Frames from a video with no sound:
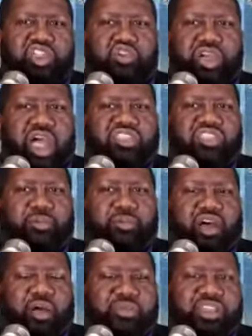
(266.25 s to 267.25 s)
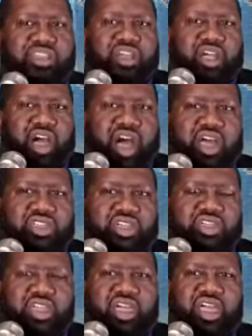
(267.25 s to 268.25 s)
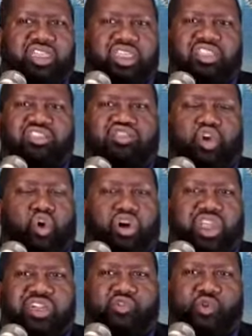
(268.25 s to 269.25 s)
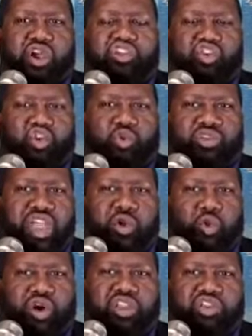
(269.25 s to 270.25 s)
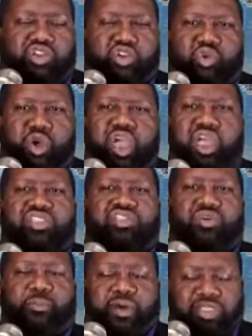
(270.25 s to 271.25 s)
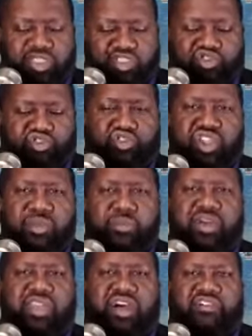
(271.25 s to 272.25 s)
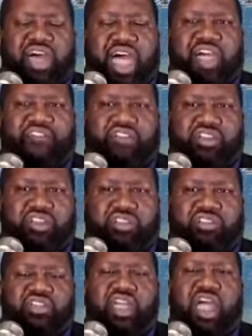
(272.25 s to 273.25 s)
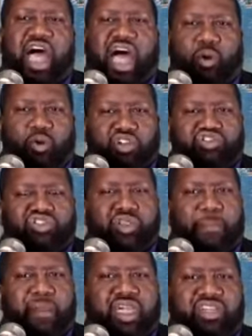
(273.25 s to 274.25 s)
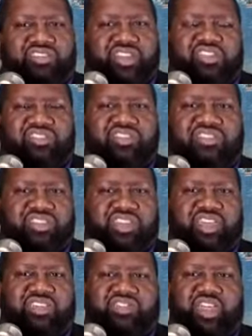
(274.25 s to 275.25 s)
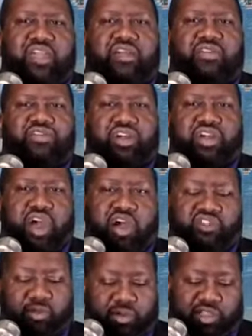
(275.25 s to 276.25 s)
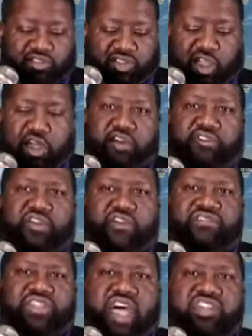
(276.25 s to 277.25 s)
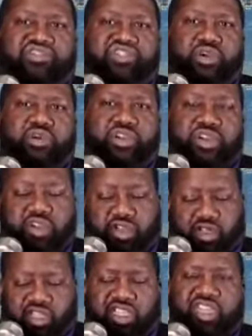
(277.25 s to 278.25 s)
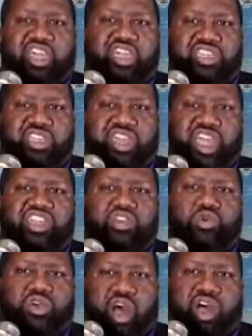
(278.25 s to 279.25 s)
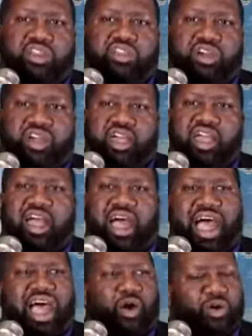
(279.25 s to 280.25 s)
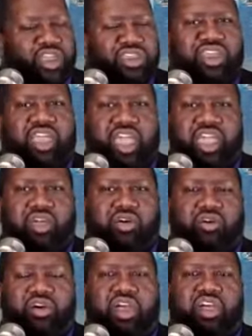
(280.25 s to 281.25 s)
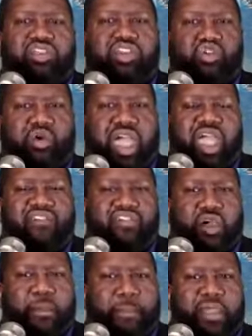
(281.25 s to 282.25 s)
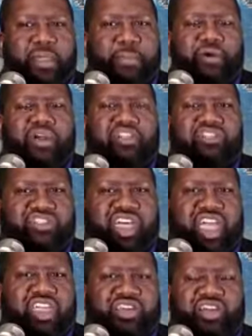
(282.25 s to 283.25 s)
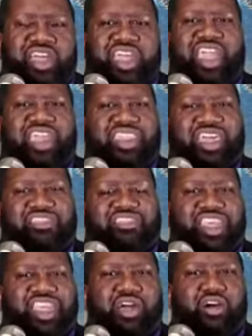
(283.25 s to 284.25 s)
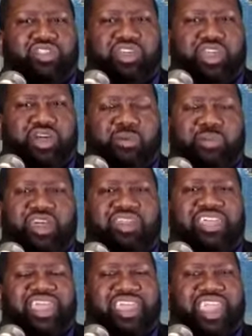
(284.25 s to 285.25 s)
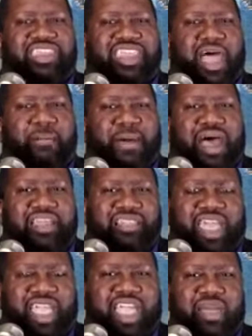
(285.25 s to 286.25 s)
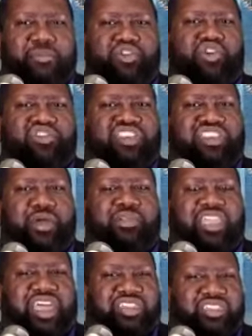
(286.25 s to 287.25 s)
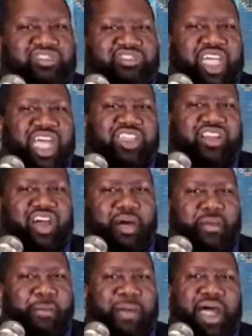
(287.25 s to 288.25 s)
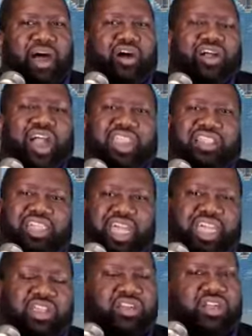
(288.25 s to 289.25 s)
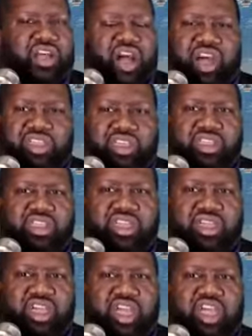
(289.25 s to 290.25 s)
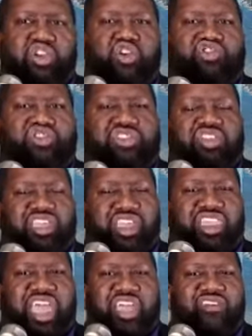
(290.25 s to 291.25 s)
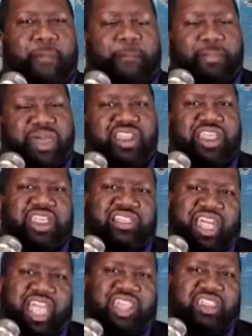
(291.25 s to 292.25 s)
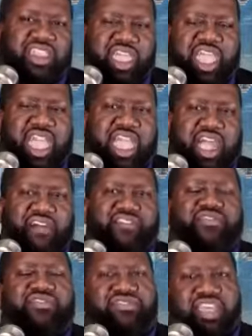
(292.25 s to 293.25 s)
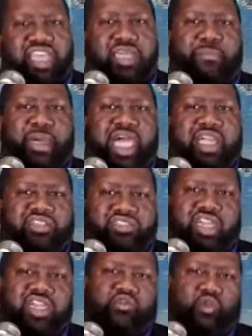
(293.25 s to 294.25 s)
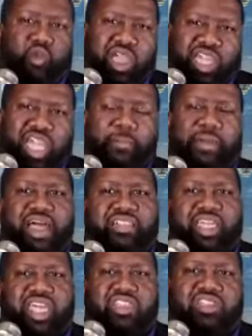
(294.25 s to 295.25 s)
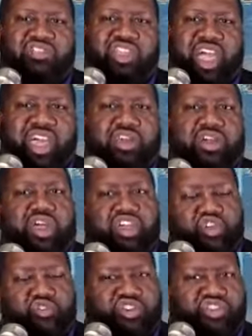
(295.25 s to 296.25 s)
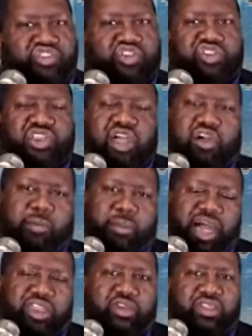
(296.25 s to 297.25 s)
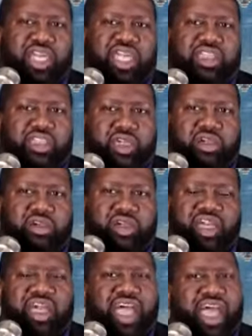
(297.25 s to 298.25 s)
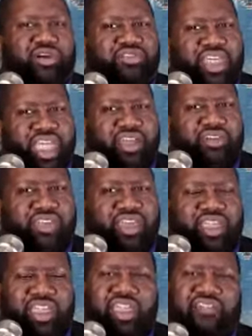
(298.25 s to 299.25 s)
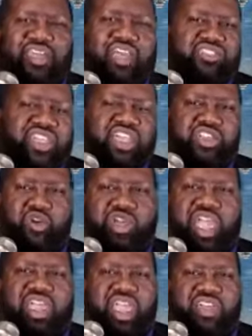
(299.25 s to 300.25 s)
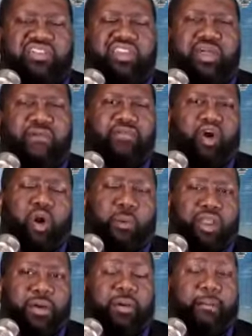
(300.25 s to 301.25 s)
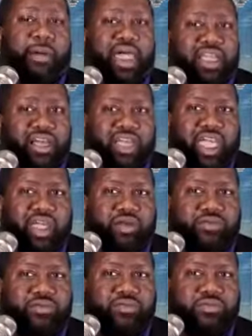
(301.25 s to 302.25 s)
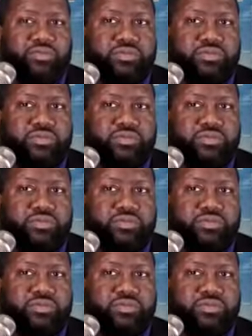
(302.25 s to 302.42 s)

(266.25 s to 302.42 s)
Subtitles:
You got them coming in the continent. They just going everywhere and doing what they want to do. But this treatment of Africans, I want you to pay attention to this. The governments of Nigeria, Kenya, and Uganda. How in the hell do you have your people in China and they tell them they cannot buy land, but you're sitting there letting China come and buy all kind of land on the continent? You should get every bit of that land that they have, take it back and say, if we can't buy land in China, you for sure not going to buy no land here. How dare they? They say you can't even open up a bank account.